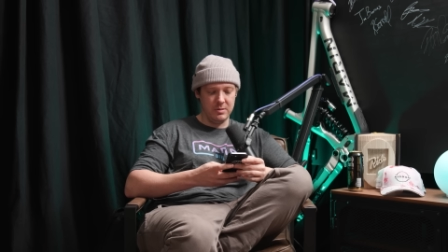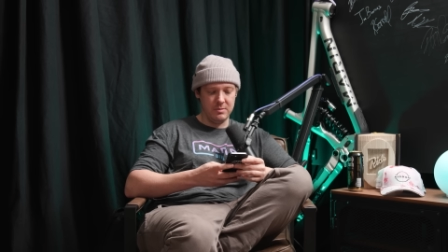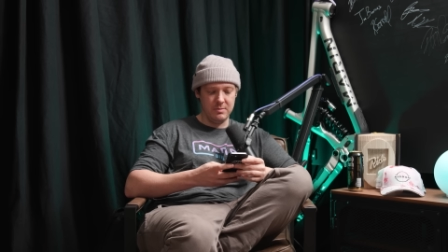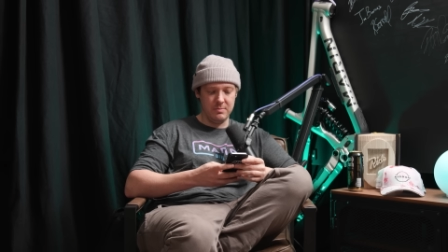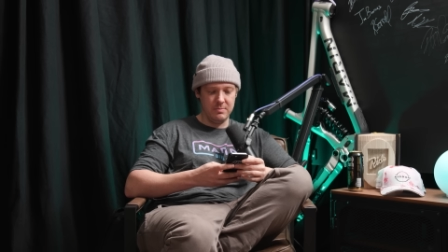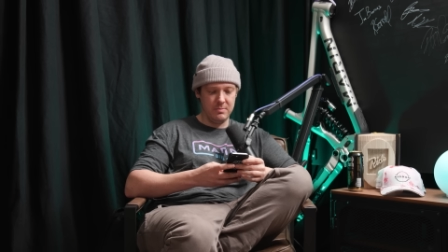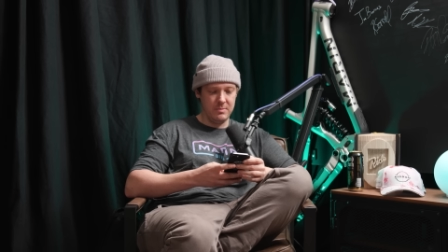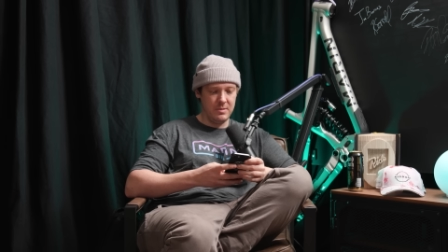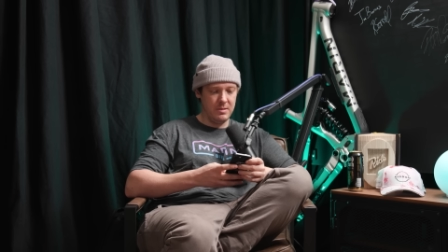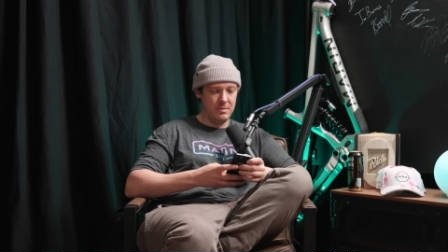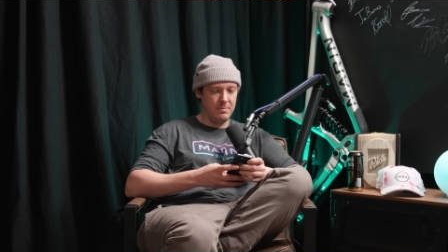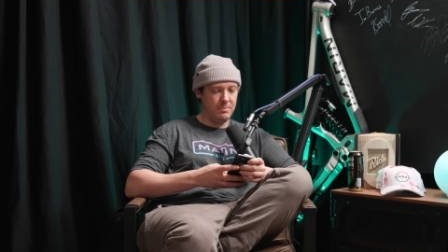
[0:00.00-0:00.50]

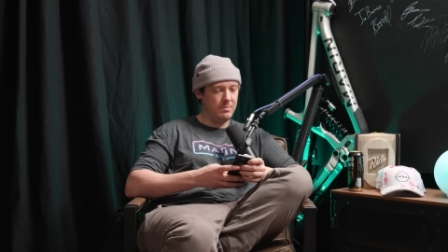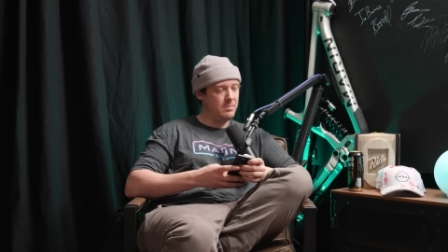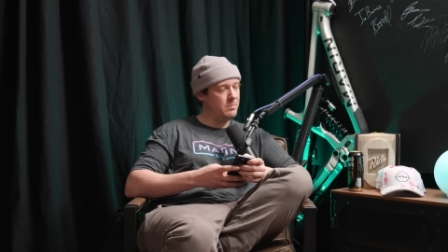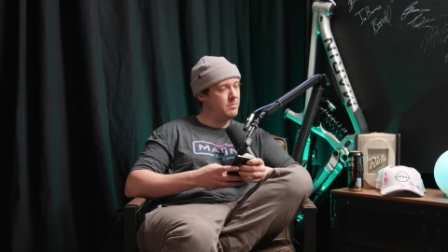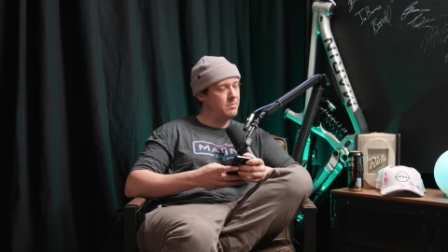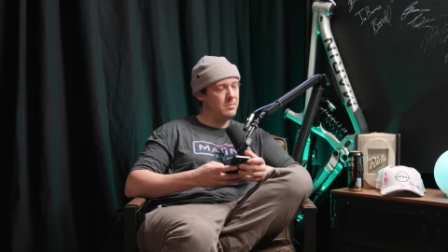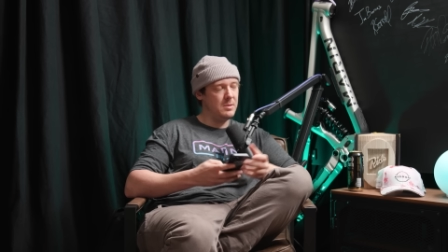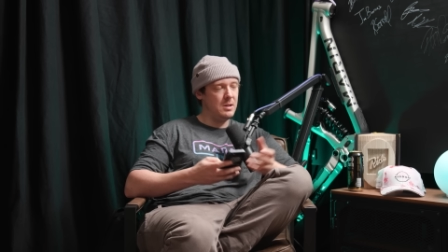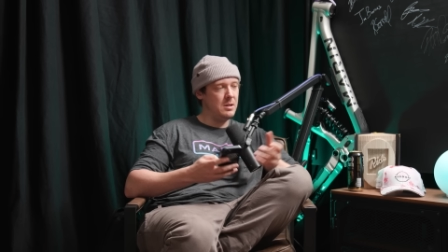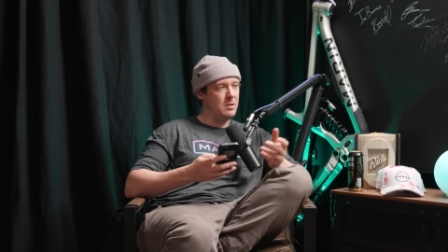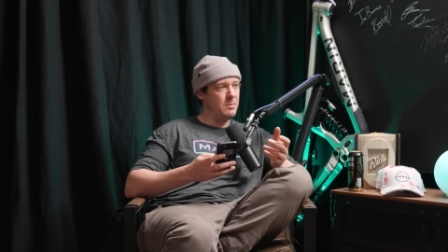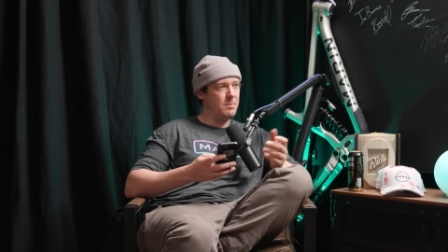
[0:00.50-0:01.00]
and
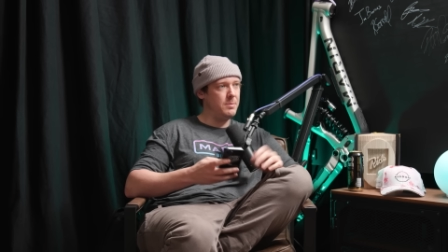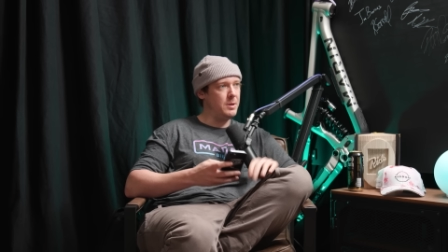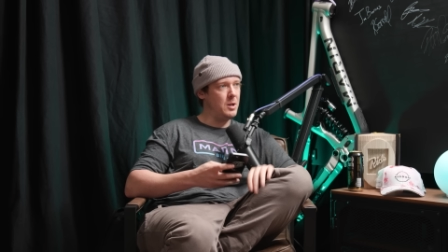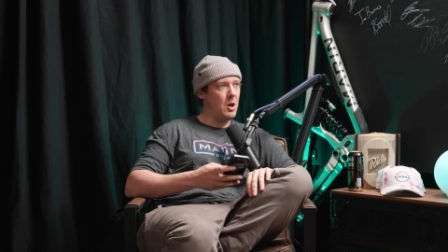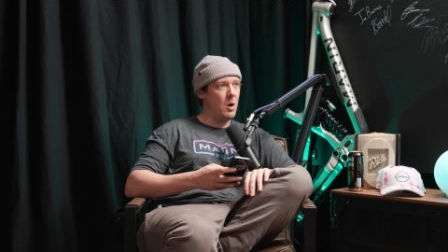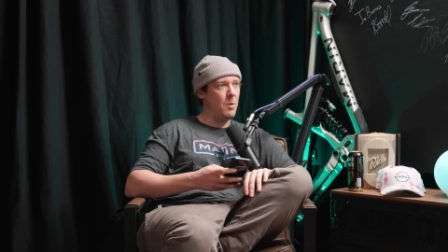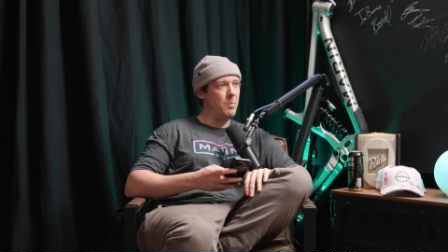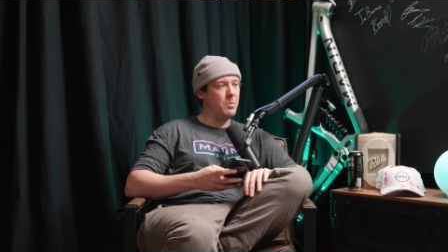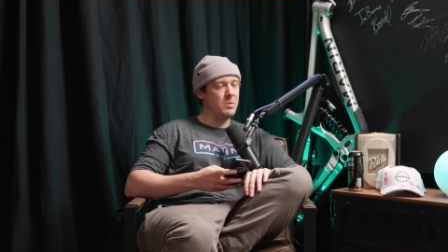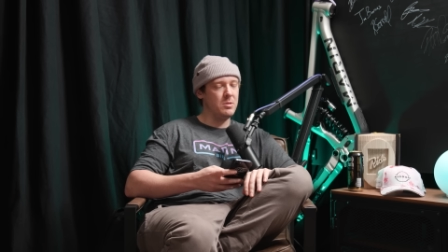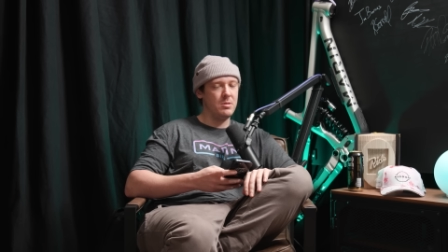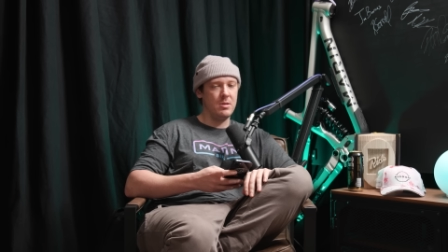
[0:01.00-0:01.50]
been
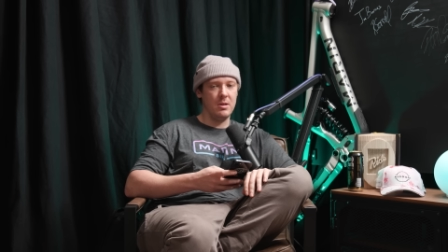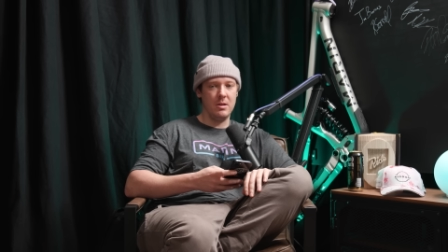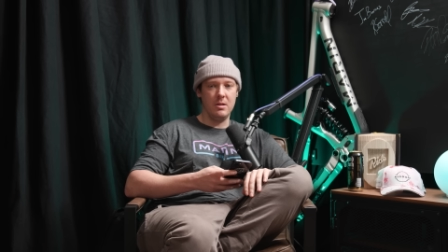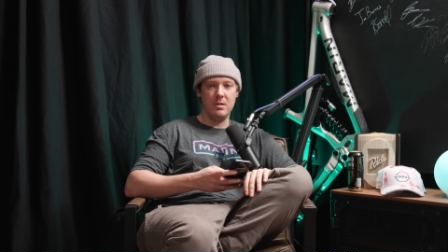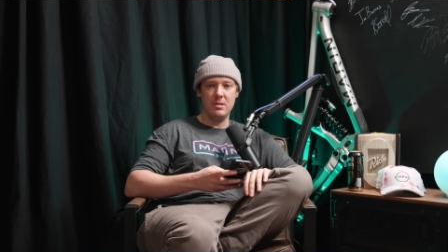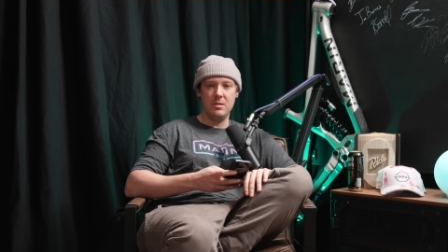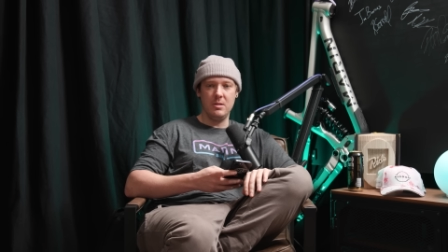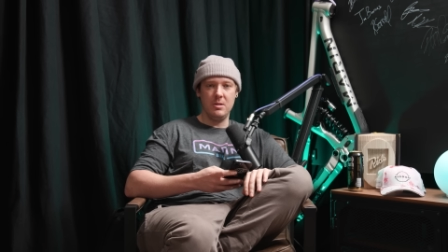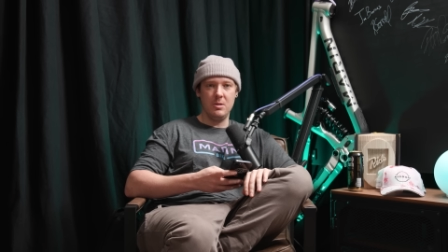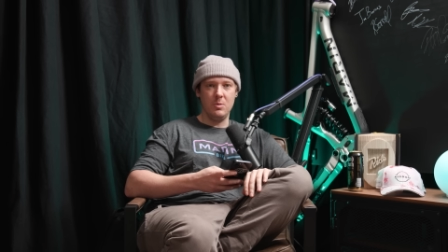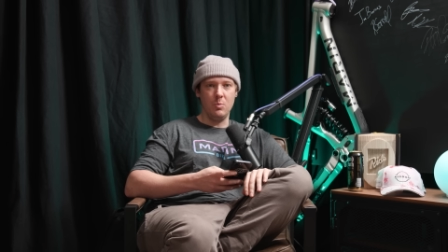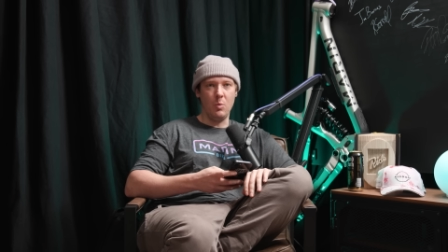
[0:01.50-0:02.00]
open to
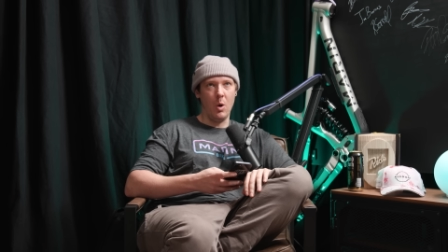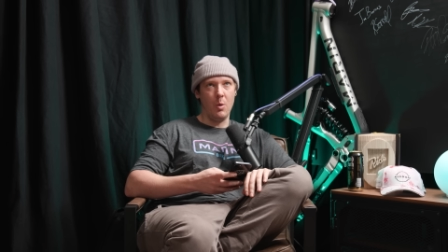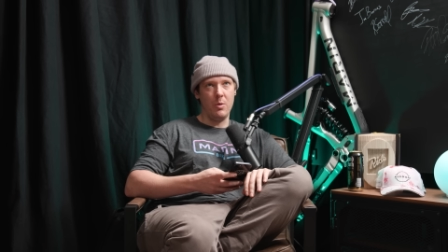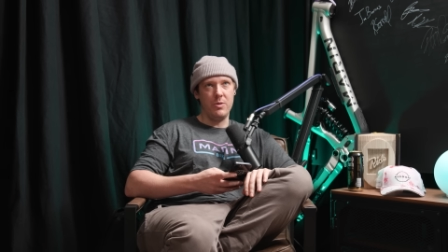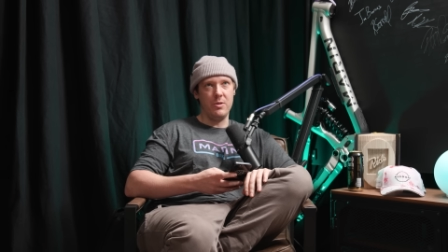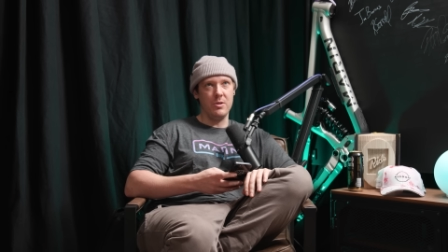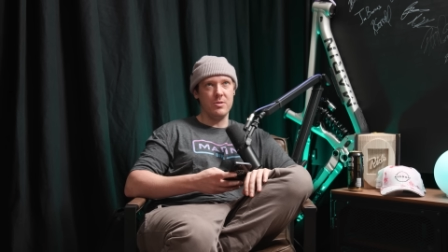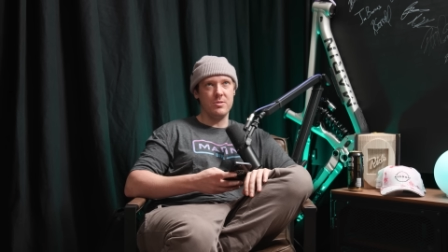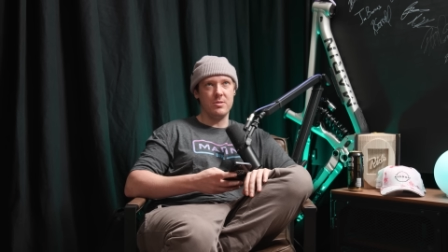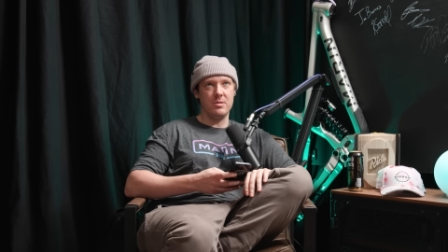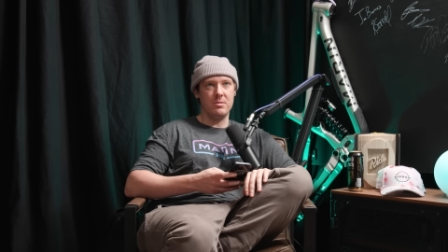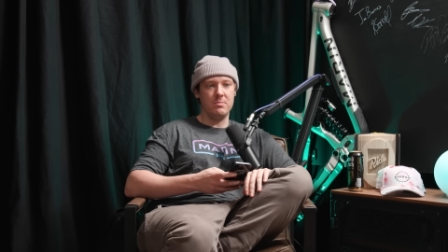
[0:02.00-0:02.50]
work
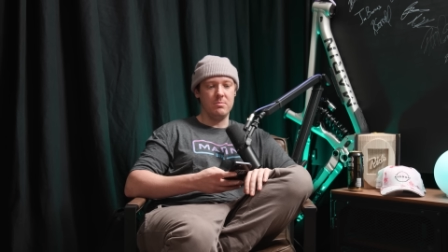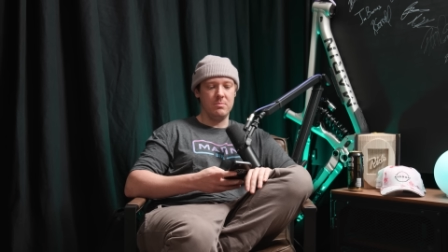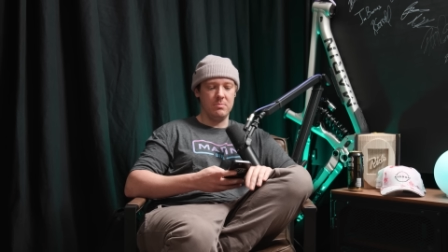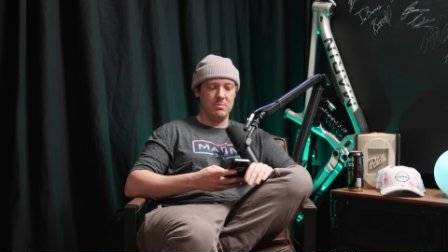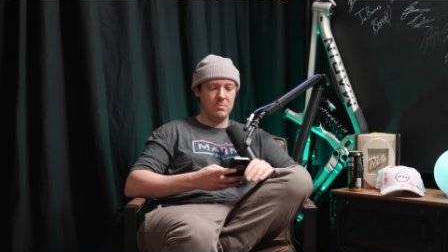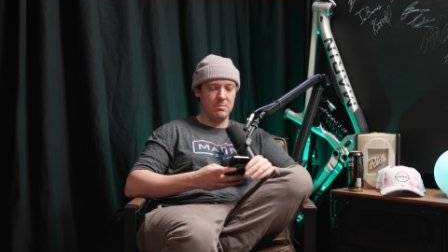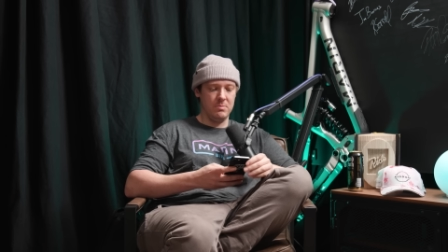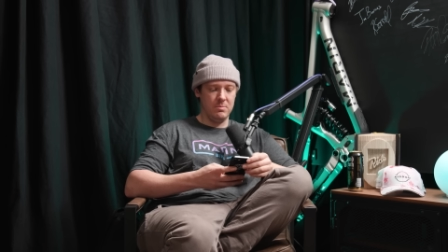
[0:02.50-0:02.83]
with us and,